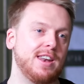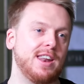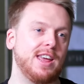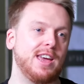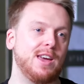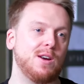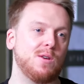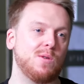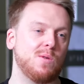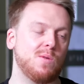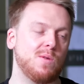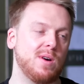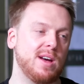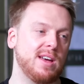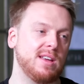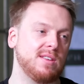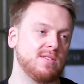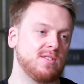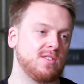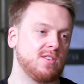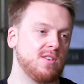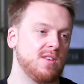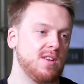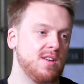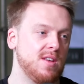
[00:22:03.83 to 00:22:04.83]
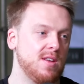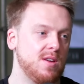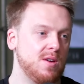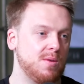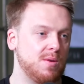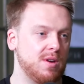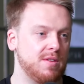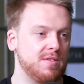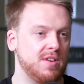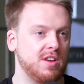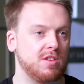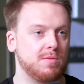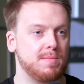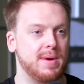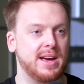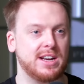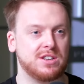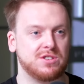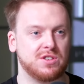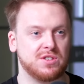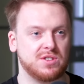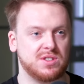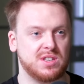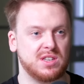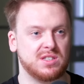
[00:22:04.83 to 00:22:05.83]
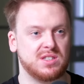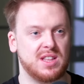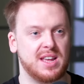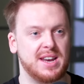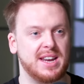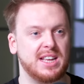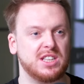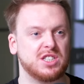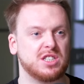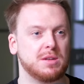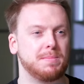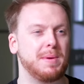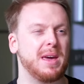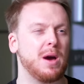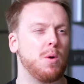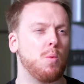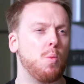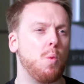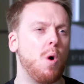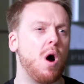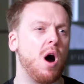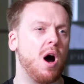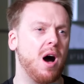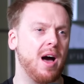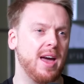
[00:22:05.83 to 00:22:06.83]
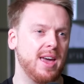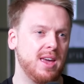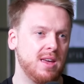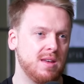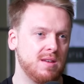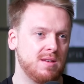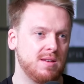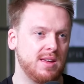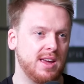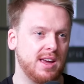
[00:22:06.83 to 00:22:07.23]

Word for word: And he always, one of his mantras is there needs to be a why